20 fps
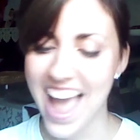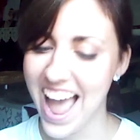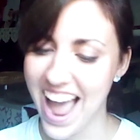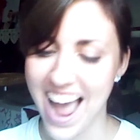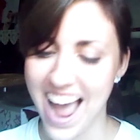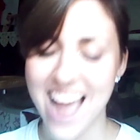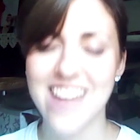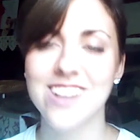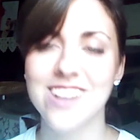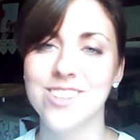
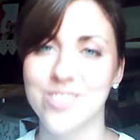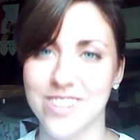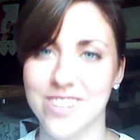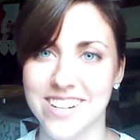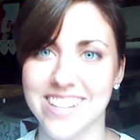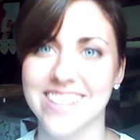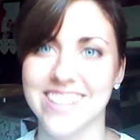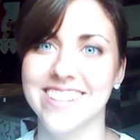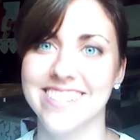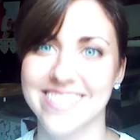I
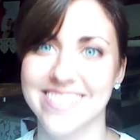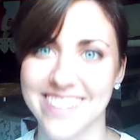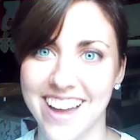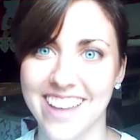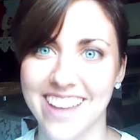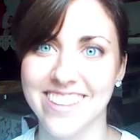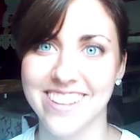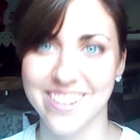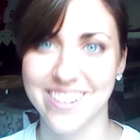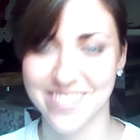enjoyed it.
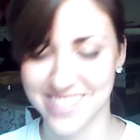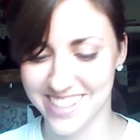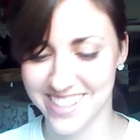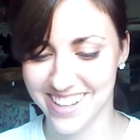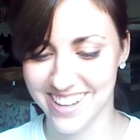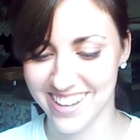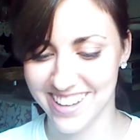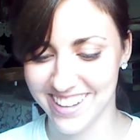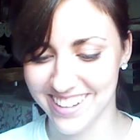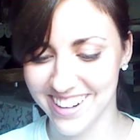I thought it was
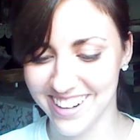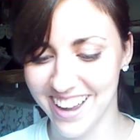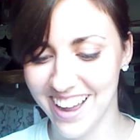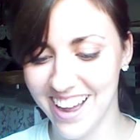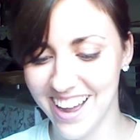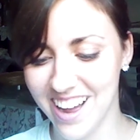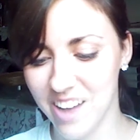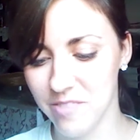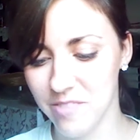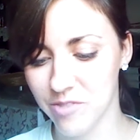good.
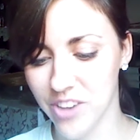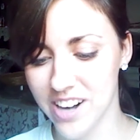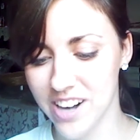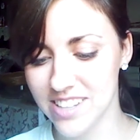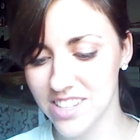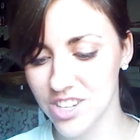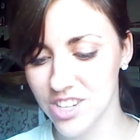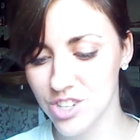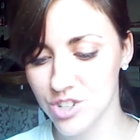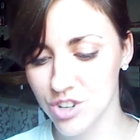
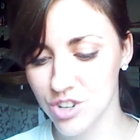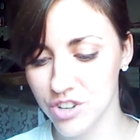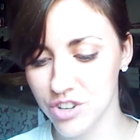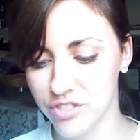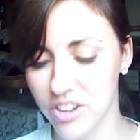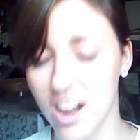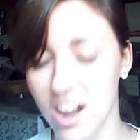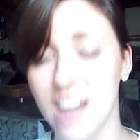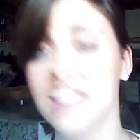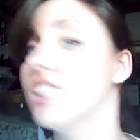Francis
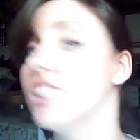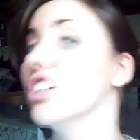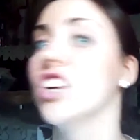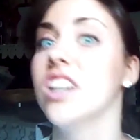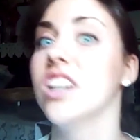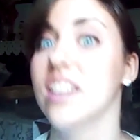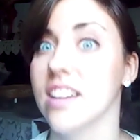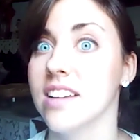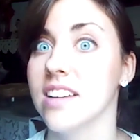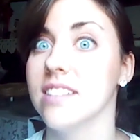Truffaut,
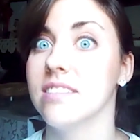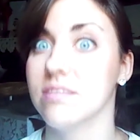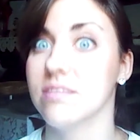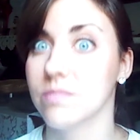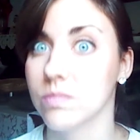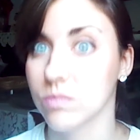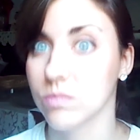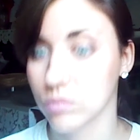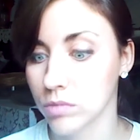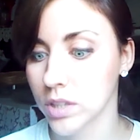good.
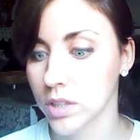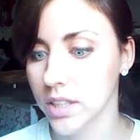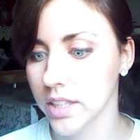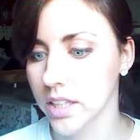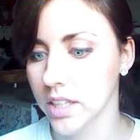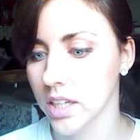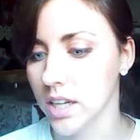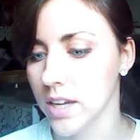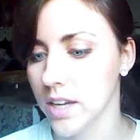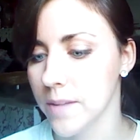
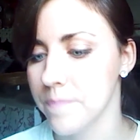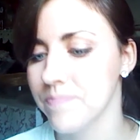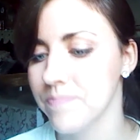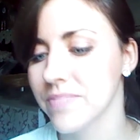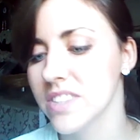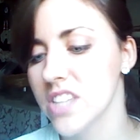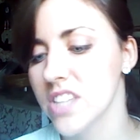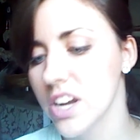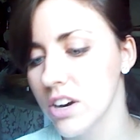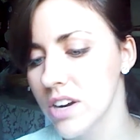Really good.
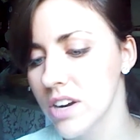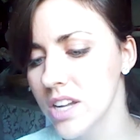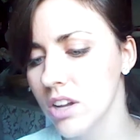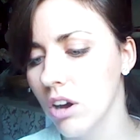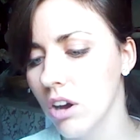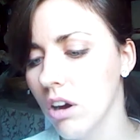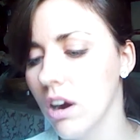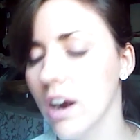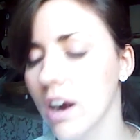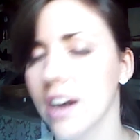Terry
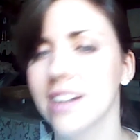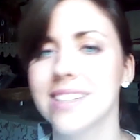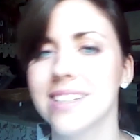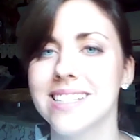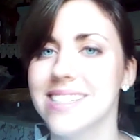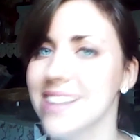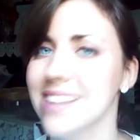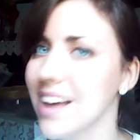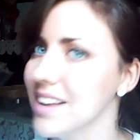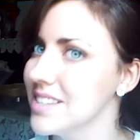Garr
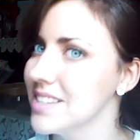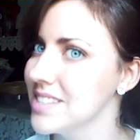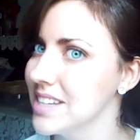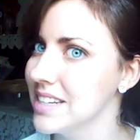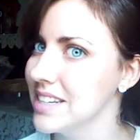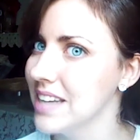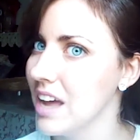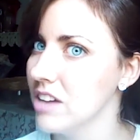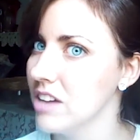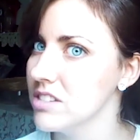did not
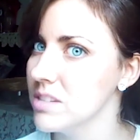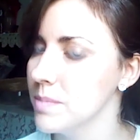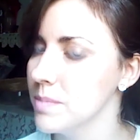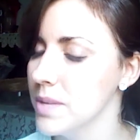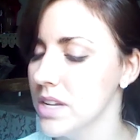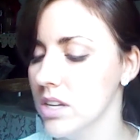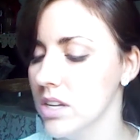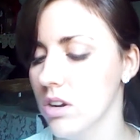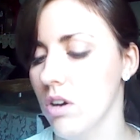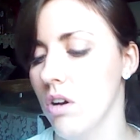stand out to
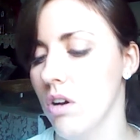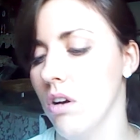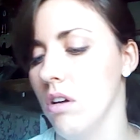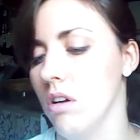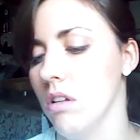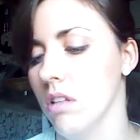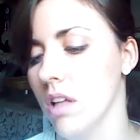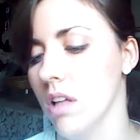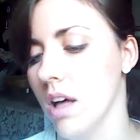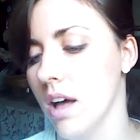me at
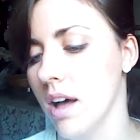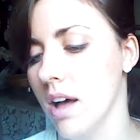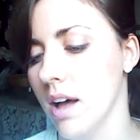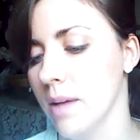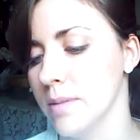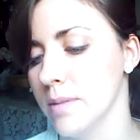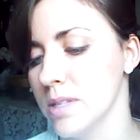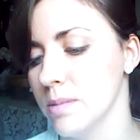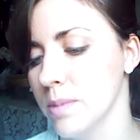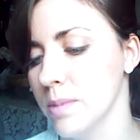all,
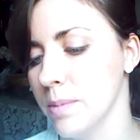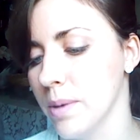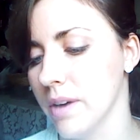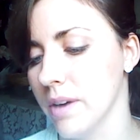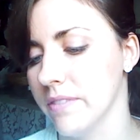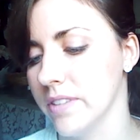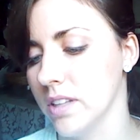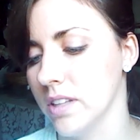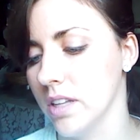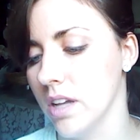to be
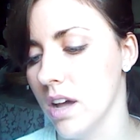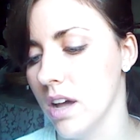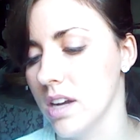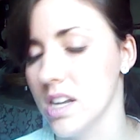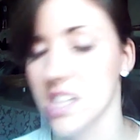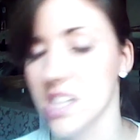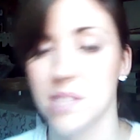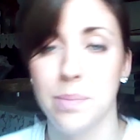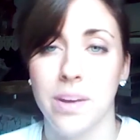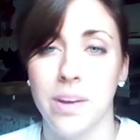perfectly
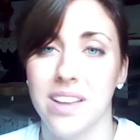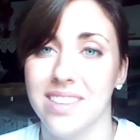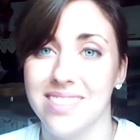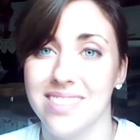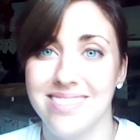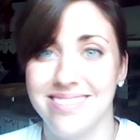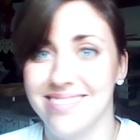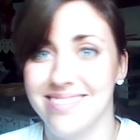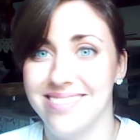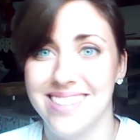honest, but,
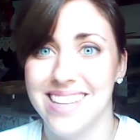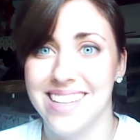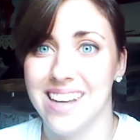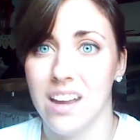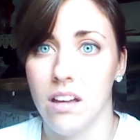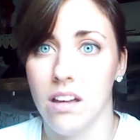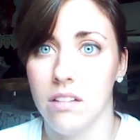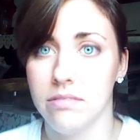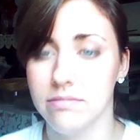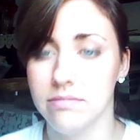you
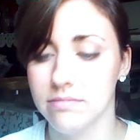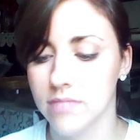know.